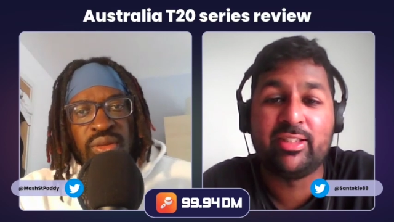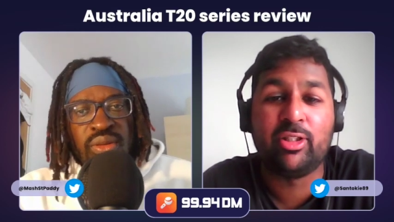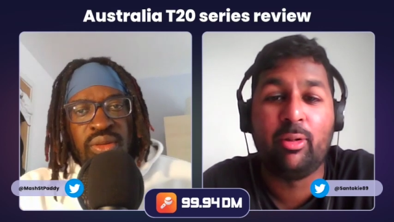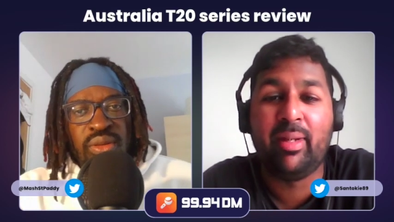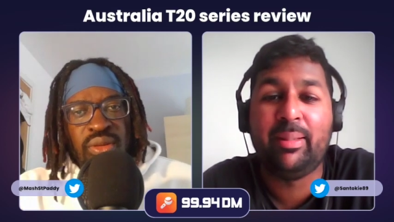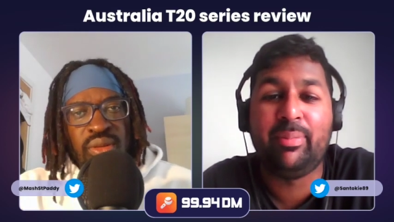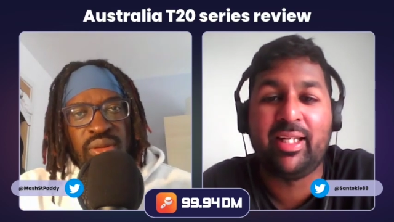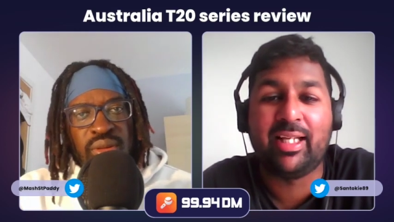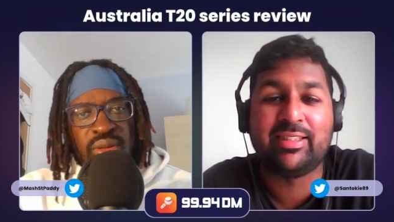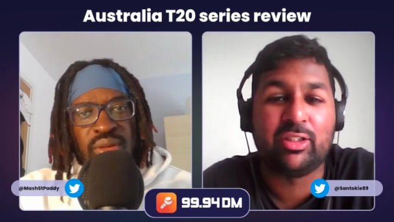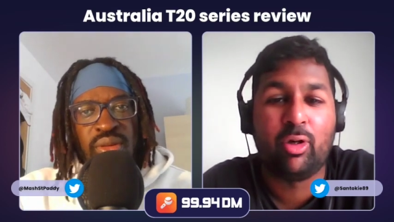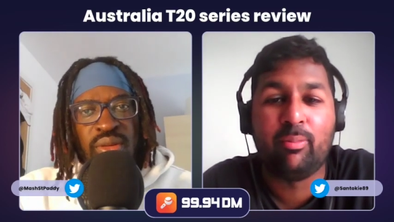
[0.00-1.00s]
Speaker 1: twenty, so
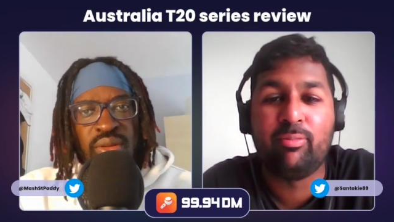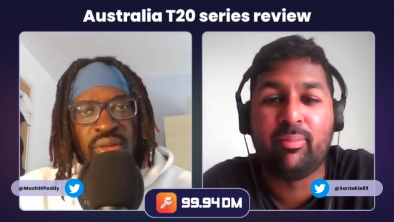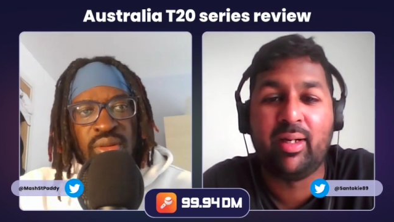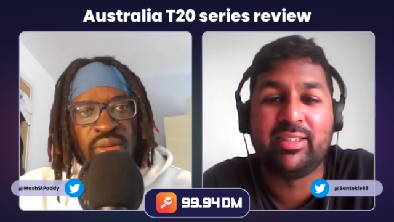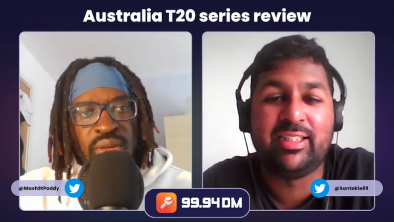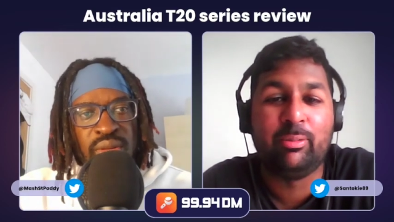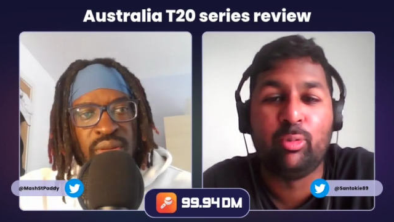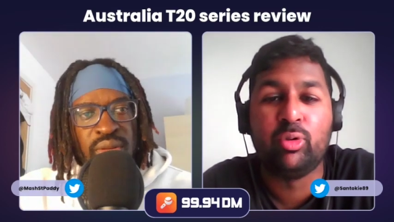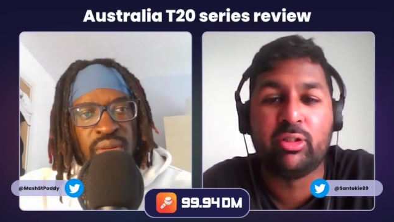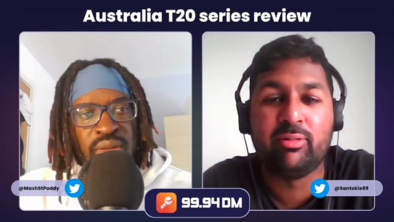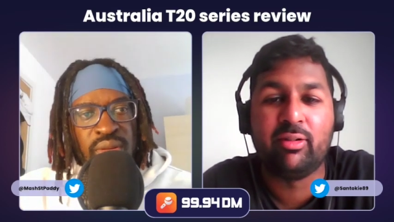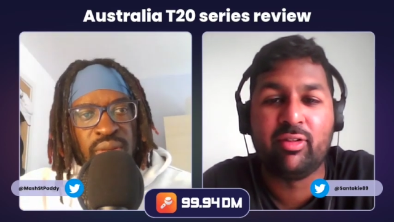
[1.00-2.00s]
maybe that's a compromise.
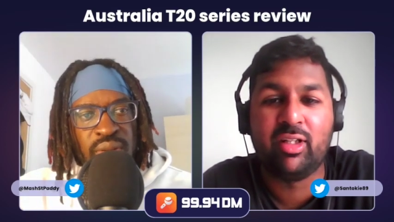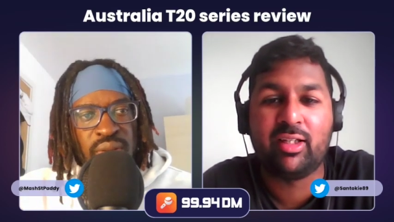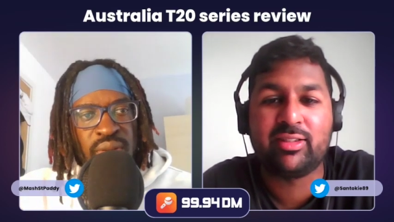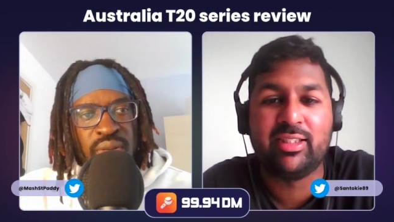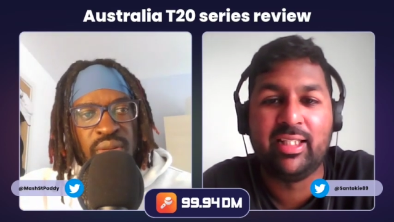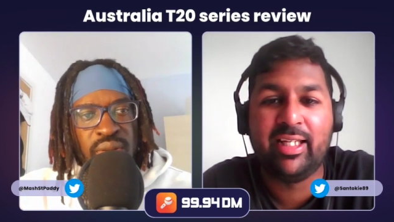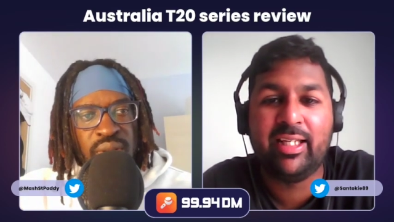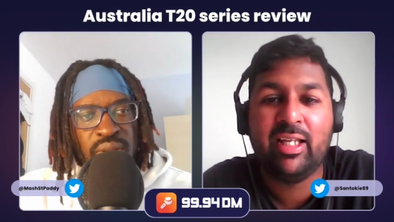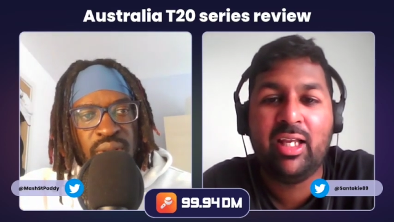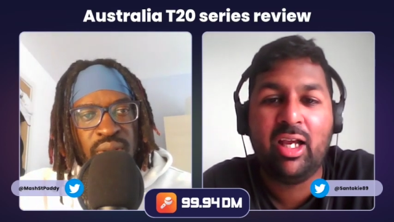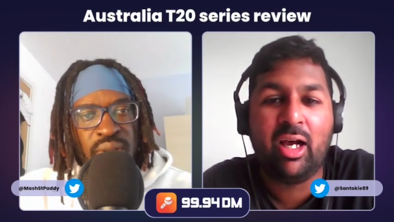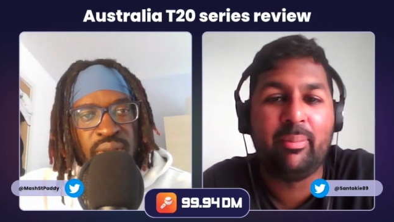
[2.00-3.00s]
He will do it
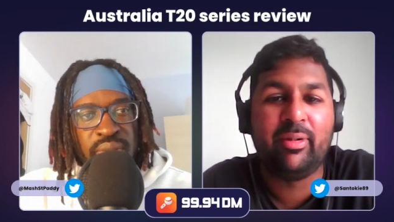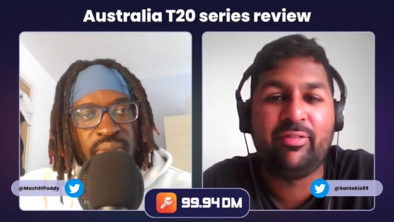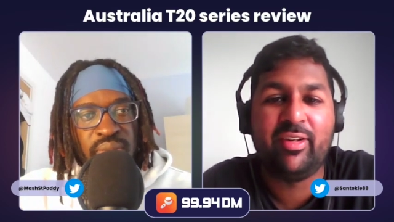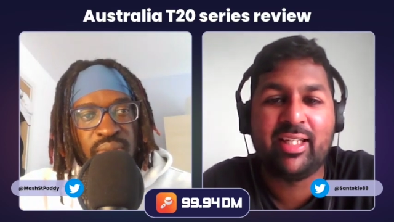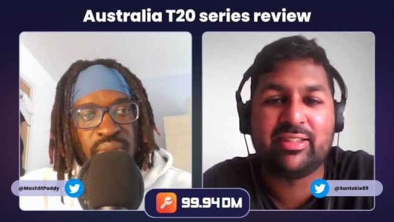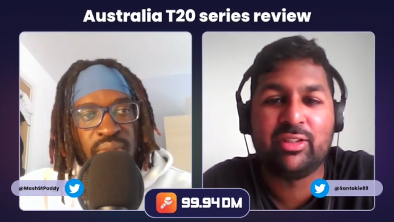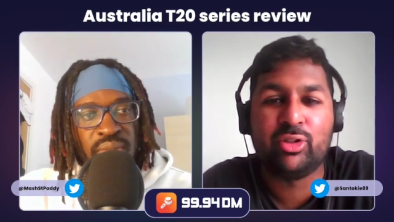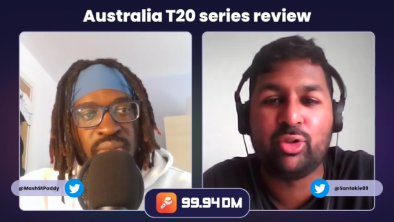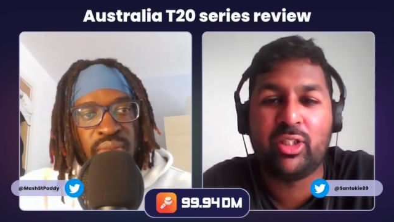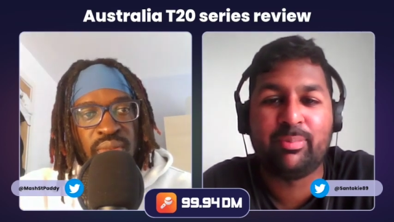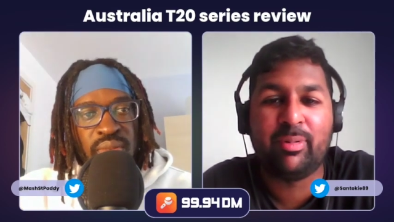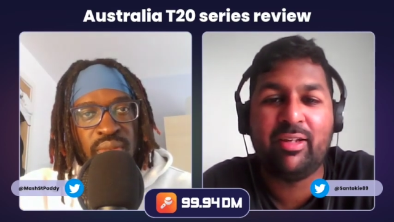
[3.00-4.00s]
reluctantly um, if he
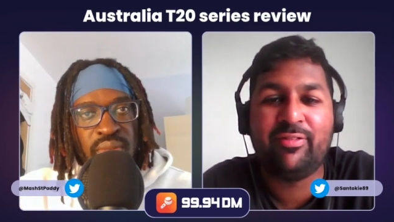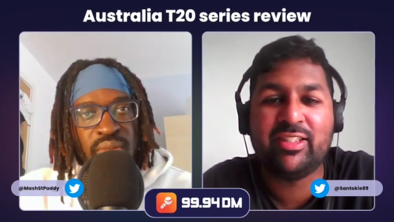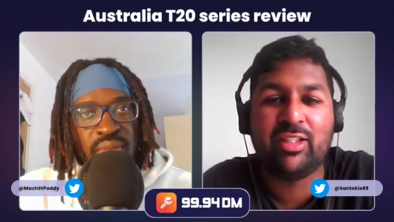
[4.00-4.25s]
has no choice.